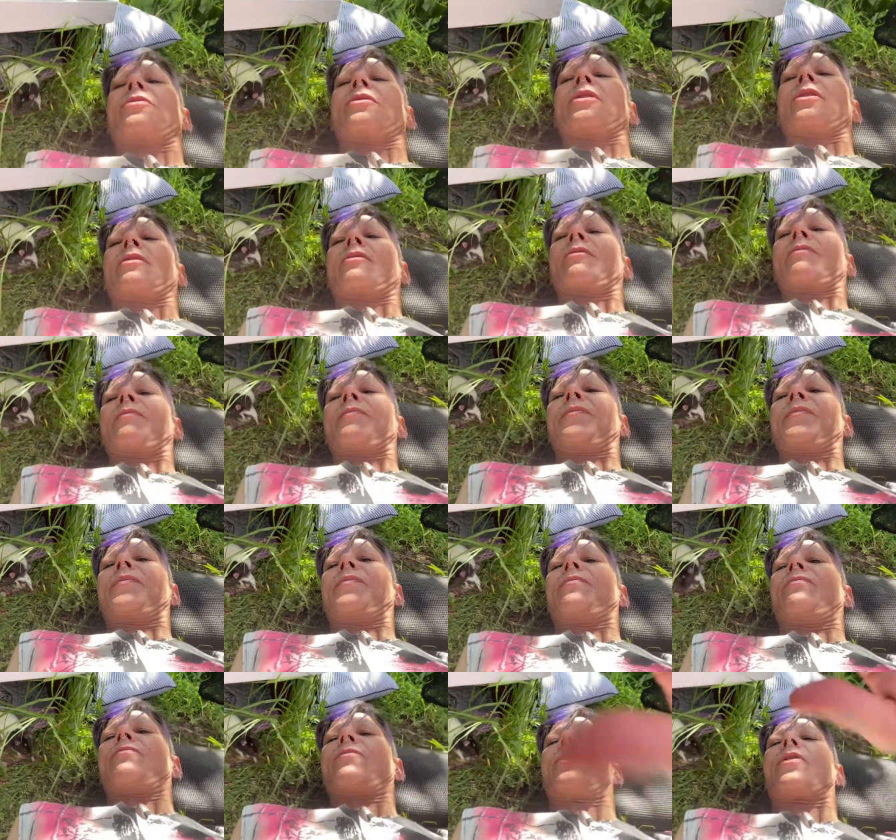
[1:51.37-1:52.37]
um,
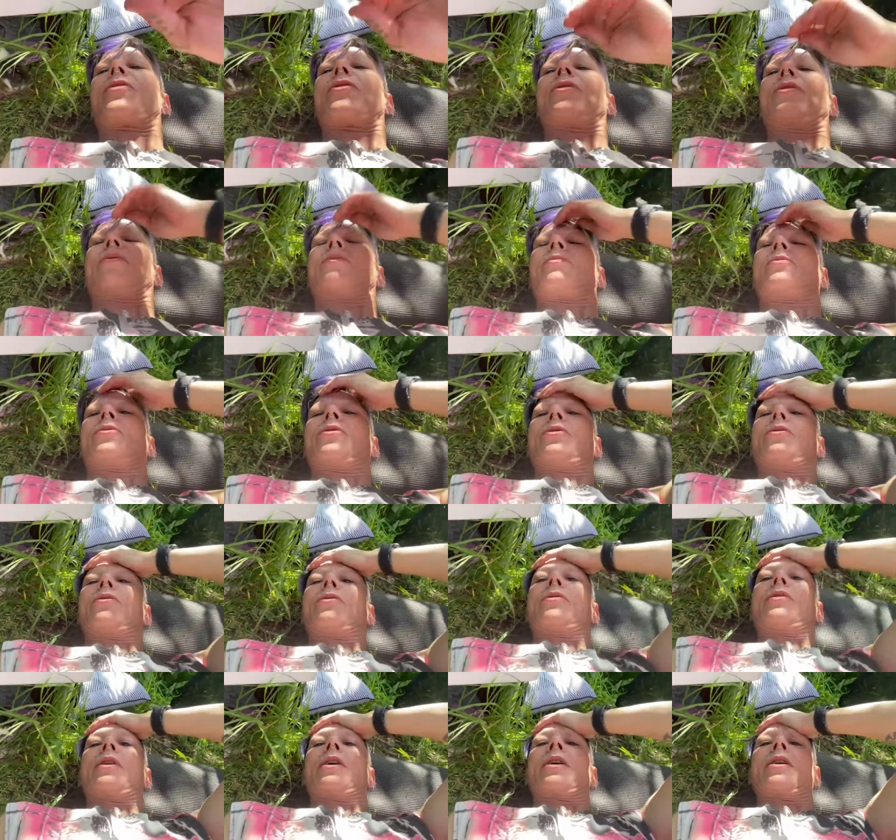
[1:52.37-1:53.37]
I thought
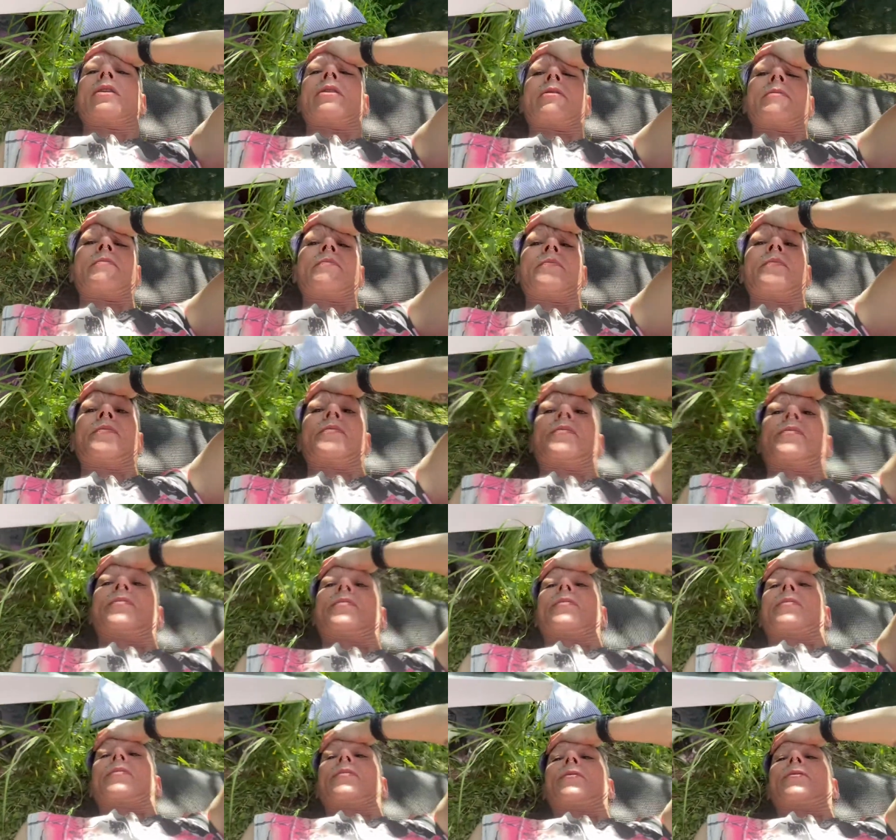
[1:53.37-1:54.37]
do um,
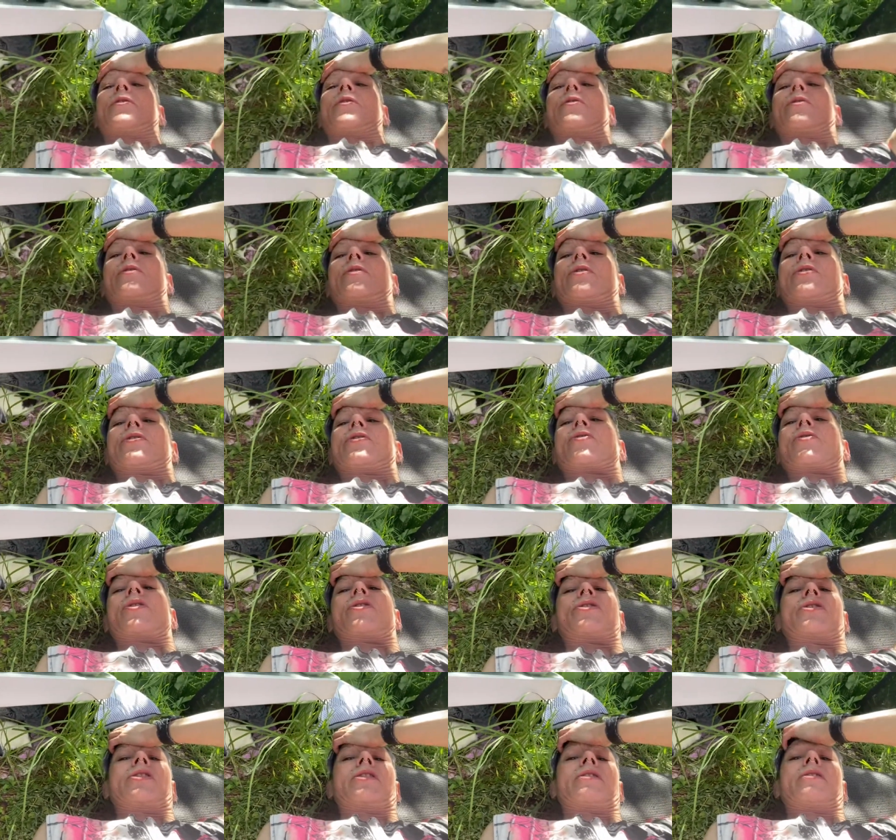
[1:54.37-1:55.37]
do the
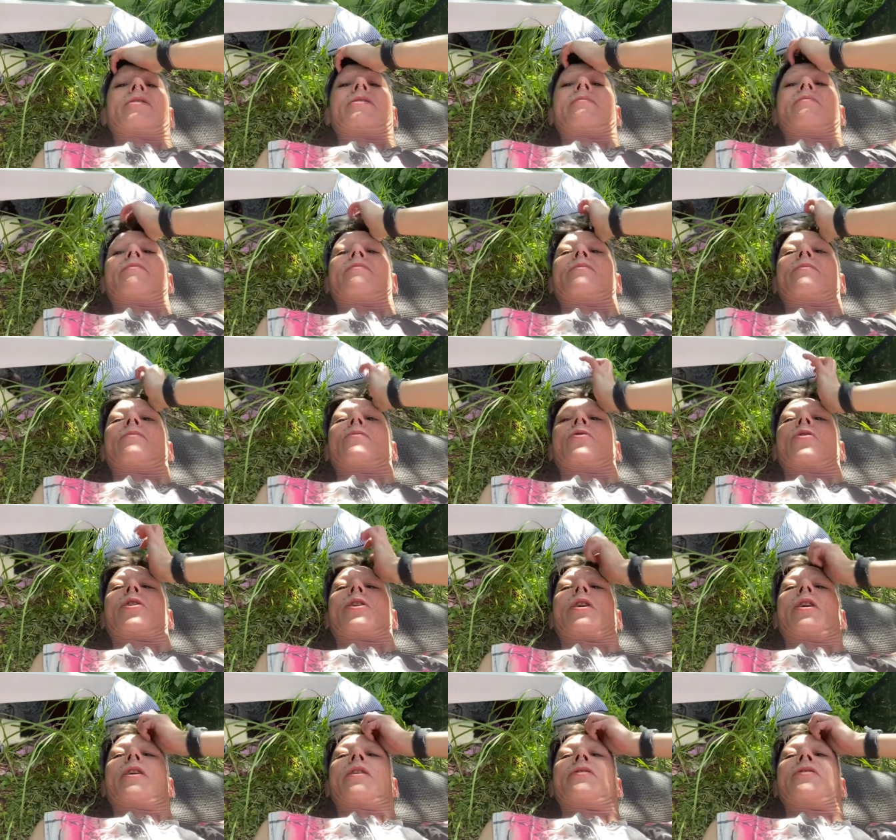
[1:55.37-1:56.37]
stretching and
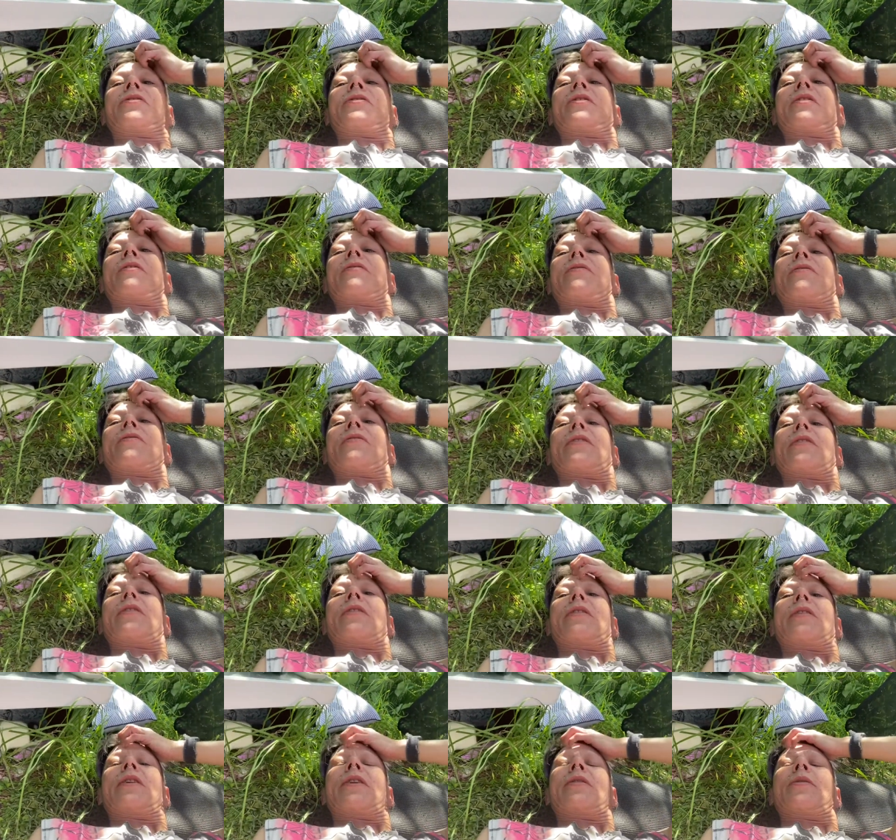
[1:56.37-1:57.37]
workout and stuff uh,
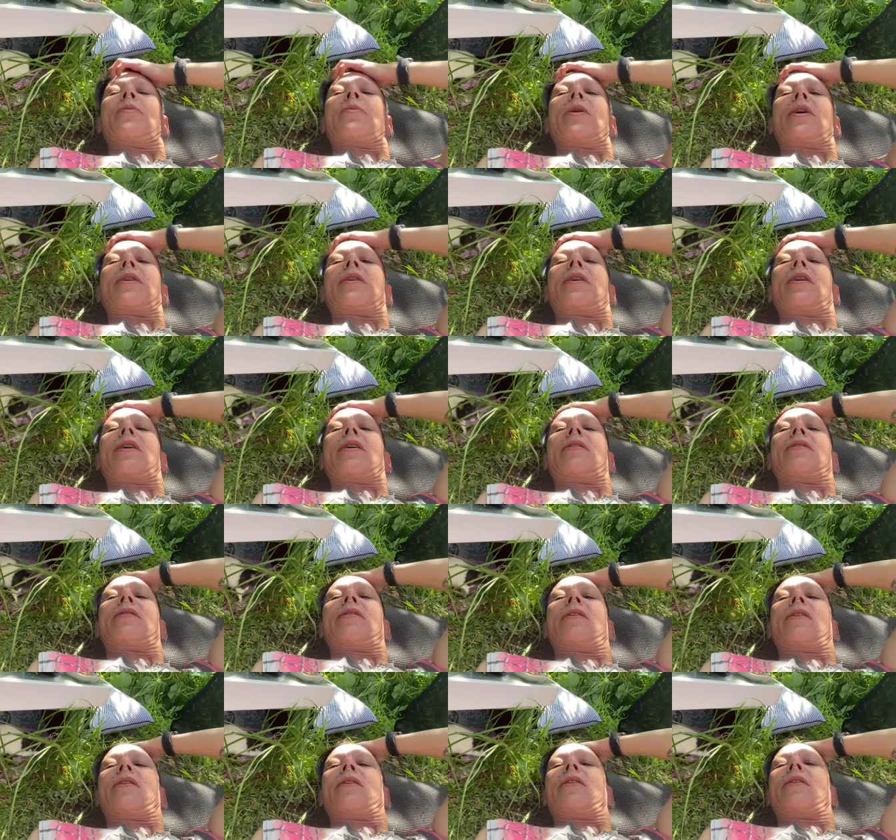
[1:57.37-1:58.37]
out in the backyard
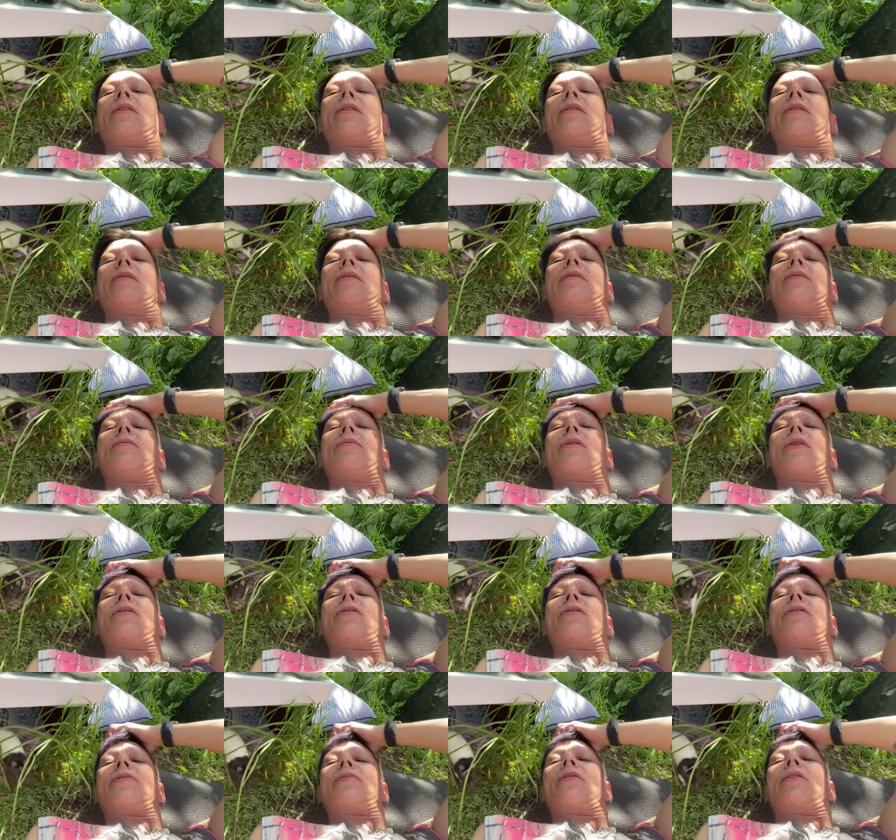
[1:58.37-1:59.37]
today. We had a
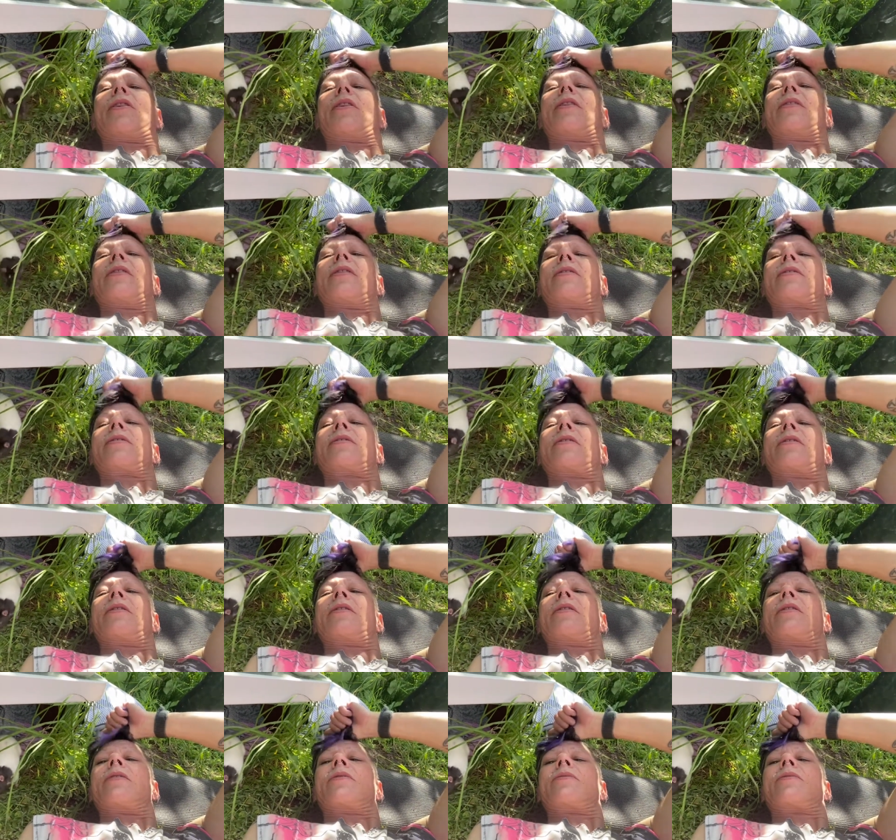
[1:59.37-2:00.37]
nice fire last
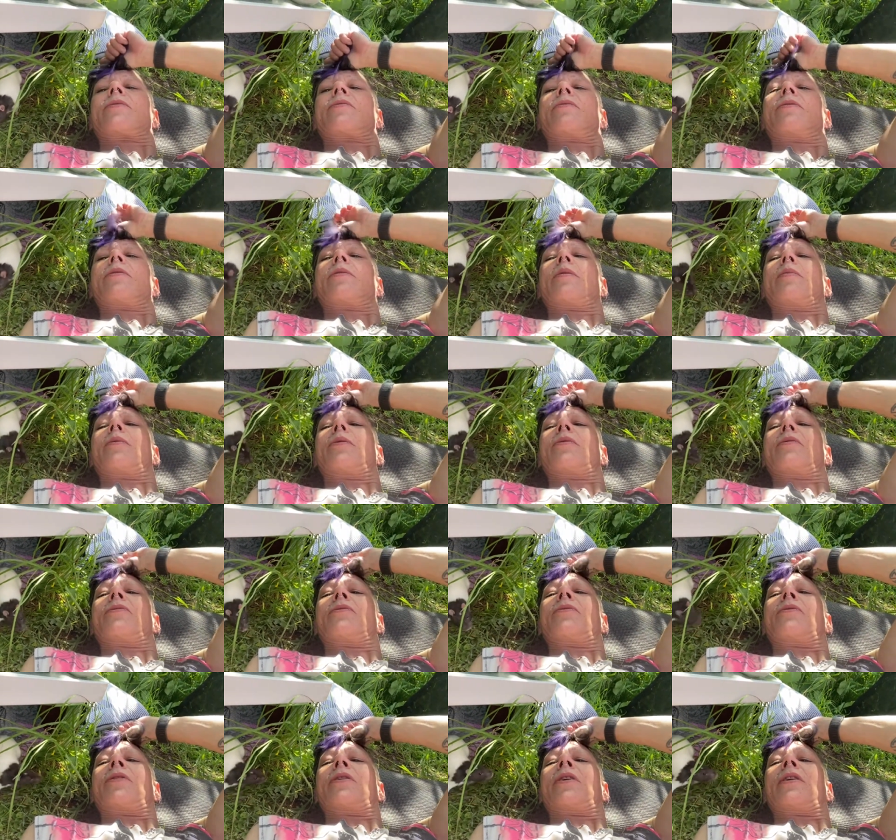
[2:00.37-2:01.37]
night. It was a really beautiful
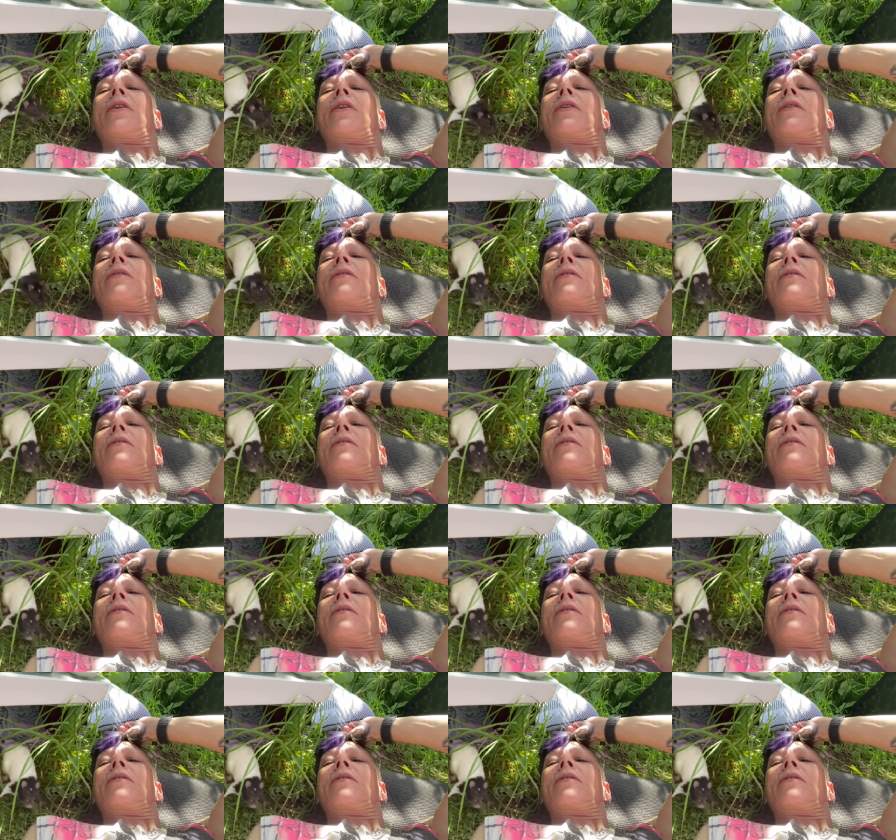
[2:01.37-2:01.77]
night.